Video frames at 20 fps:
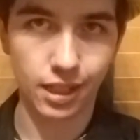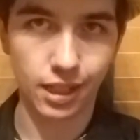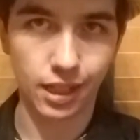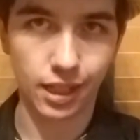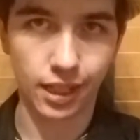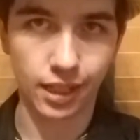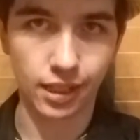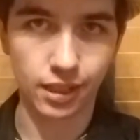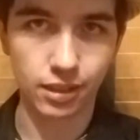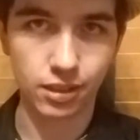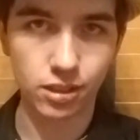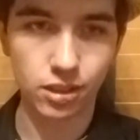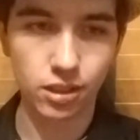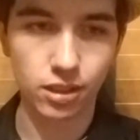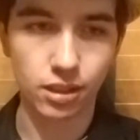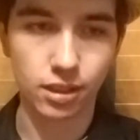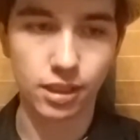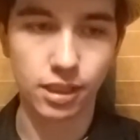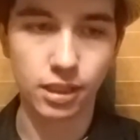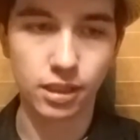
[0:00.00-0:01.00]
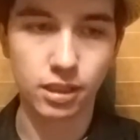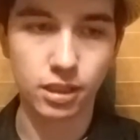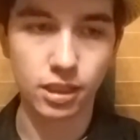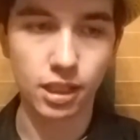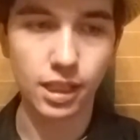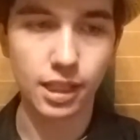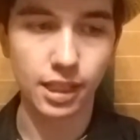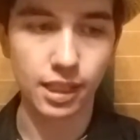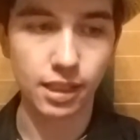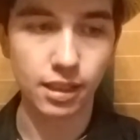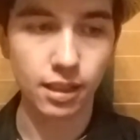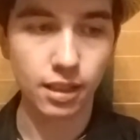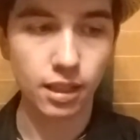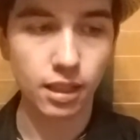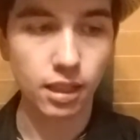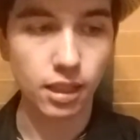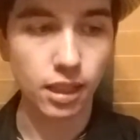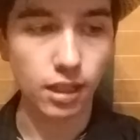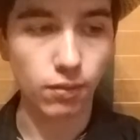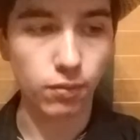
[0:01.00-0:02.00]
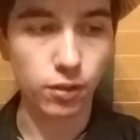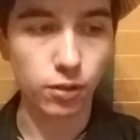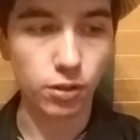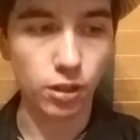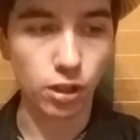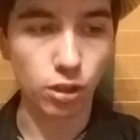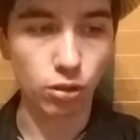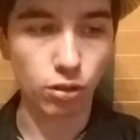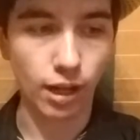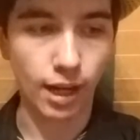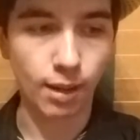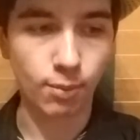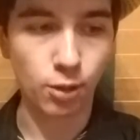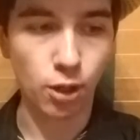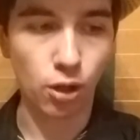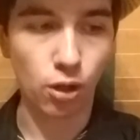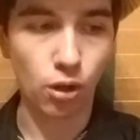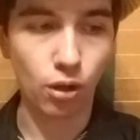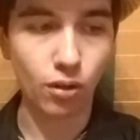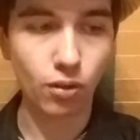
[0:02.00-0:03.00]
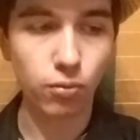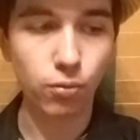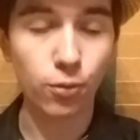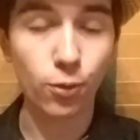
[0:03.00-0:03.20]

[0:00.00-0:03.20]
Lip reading: And they say if you can grab all